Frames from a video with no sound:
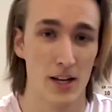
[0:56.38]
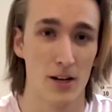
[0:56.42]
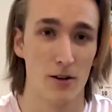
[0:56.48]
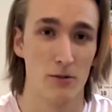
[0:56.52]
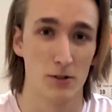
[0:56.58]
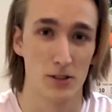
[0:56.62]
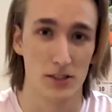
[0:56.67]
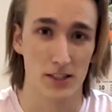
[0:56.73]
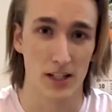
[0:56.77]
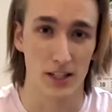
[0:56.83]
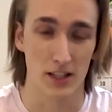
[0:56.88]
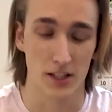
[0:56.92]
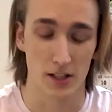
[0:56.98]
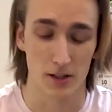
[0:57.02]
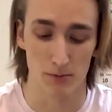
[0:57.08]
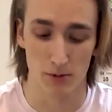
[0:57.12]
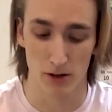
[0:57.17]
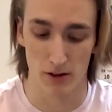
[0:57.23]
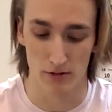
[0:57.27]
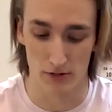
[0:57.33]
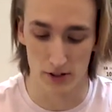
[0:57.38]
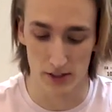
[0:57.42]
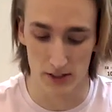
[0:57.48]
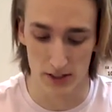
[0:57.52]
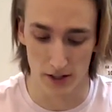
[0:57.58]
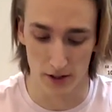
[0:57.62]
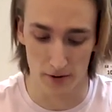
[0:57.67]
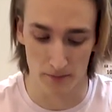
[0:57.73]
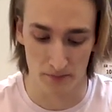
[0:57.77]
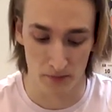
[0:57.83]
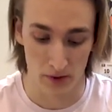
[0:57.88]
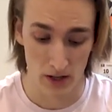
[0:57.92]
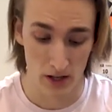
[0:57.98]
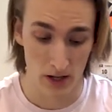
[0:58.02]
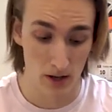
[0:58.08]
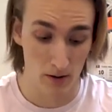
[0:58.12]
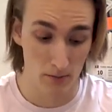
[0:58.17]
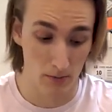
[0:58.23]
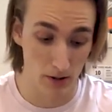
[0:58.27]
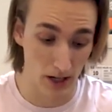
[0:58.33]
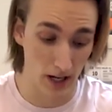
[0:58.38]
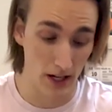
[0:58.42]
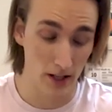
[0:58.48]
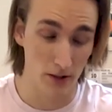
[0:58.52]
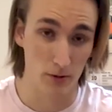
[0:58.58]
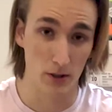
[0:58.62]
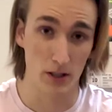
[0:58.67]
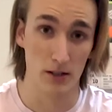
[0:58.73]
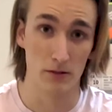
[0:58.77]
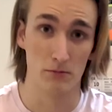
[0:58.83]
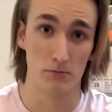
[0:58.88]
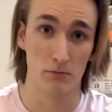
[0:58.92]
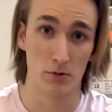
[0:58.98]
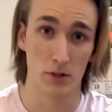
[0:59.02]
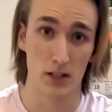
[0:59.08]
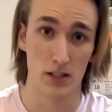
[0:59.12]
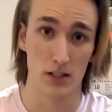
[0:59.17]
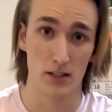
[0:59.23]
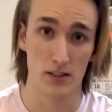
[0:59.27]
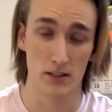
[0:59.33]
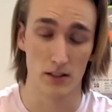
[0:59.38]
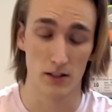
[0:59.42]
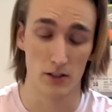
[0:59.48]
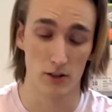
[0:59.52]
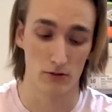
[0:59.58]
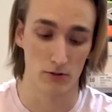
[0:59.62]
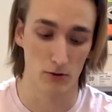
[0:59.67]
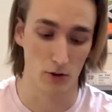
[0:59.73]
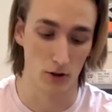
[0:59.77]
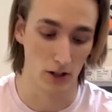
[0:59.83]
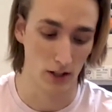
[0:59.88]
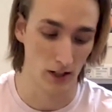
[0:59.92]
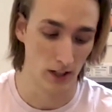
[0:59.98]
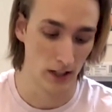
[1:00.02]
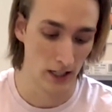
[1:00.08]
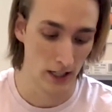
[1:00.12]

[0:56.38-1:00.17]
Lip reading: was slightly above retail. But either way, pretty decent deal for it.